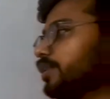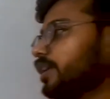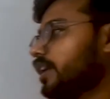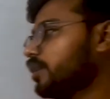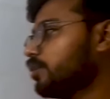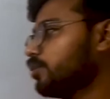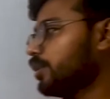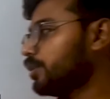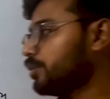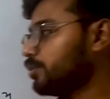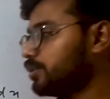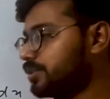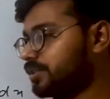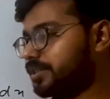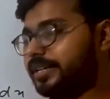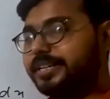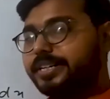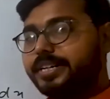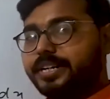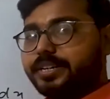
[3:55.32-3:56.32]
are going to
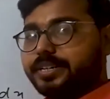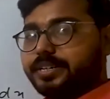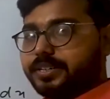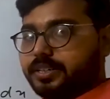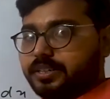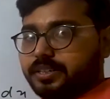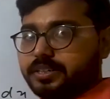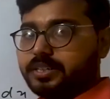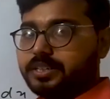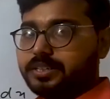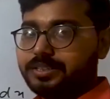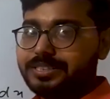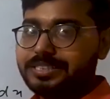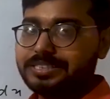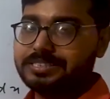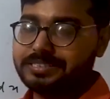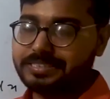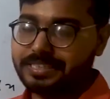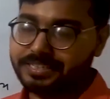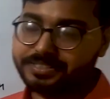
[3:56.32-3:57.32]
study under
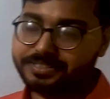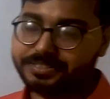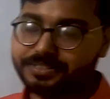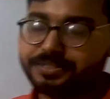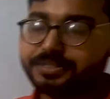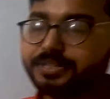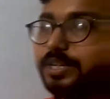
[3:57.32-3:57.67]
this section.